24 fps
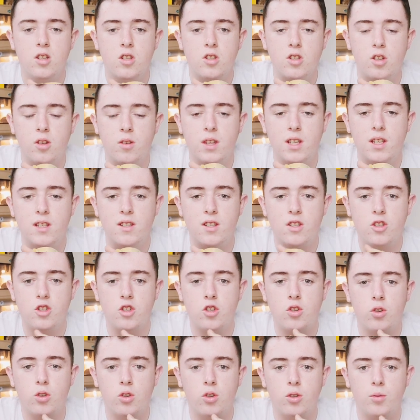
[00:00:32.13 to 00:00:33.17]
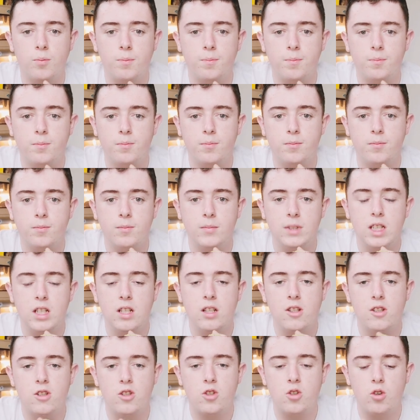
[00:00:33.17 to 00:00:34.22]
So this is Storm.
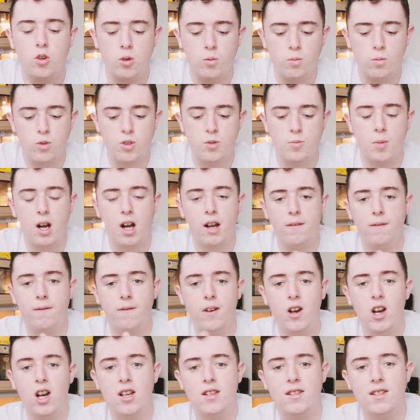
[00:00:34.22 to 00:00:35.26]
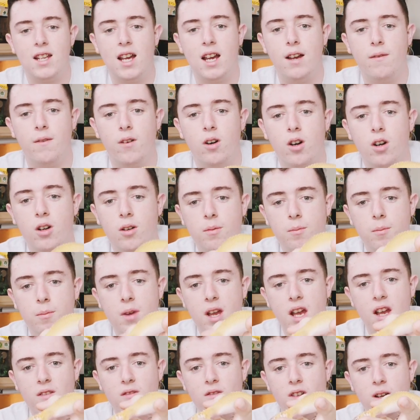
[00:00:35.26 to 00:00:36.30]
Storm was my first ever
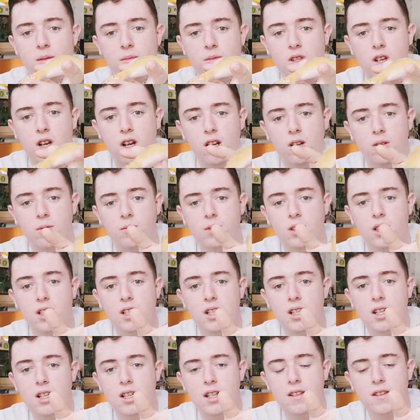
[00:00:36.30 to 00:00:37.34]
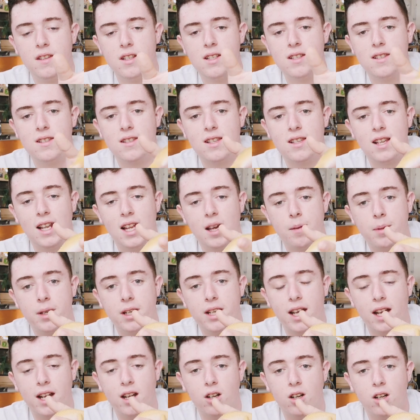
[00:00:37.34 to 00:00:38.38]
pet reptile. This is a leopard
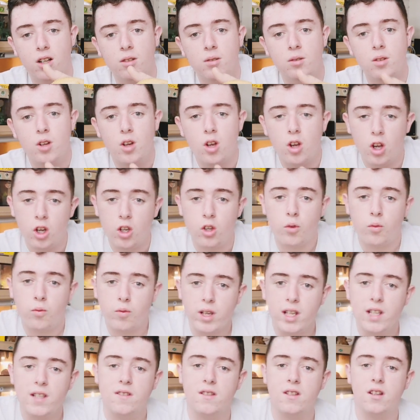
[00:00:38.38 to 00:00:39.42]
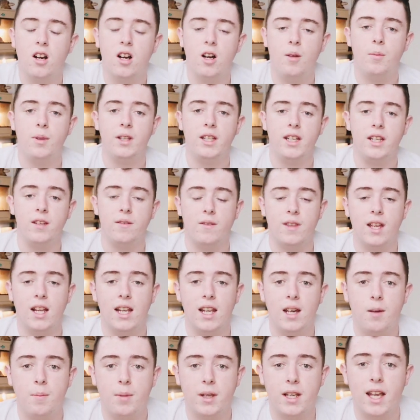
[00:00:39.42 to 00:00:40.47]
gecko, and the reason I believe that
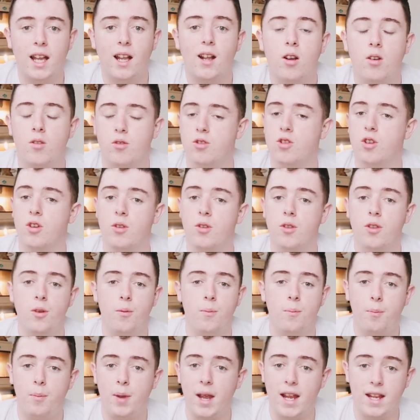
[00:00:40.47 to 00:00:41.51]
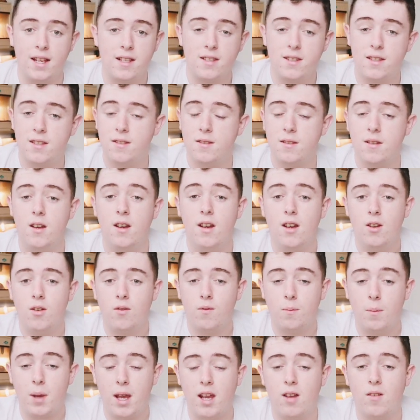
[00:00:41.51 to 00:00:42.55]
leopard geckos are the best
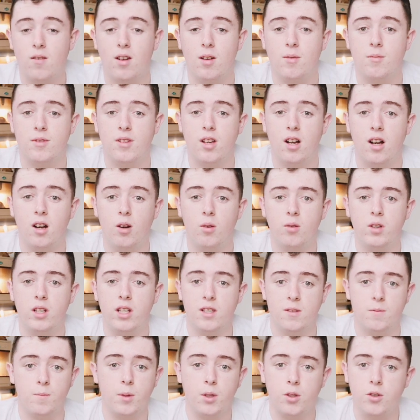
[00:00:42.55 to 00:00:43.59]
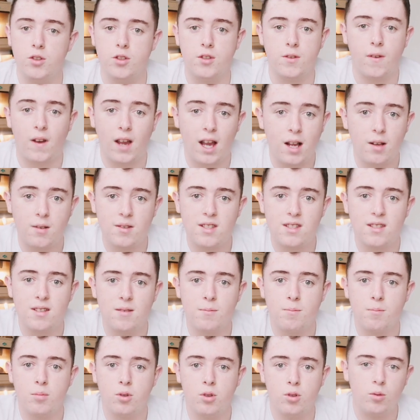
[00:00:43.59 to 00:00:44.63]
pet reptile is because of how
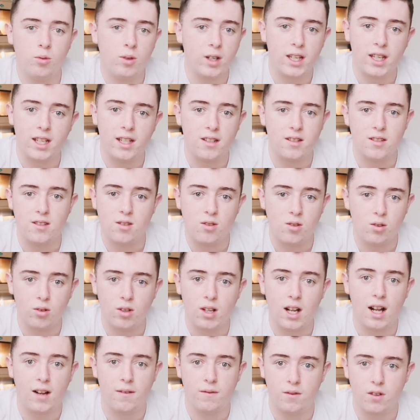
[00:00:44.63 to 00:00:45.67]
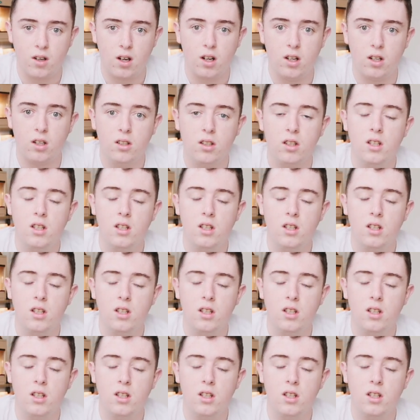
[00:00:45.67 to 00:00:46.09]
simple it is to look after.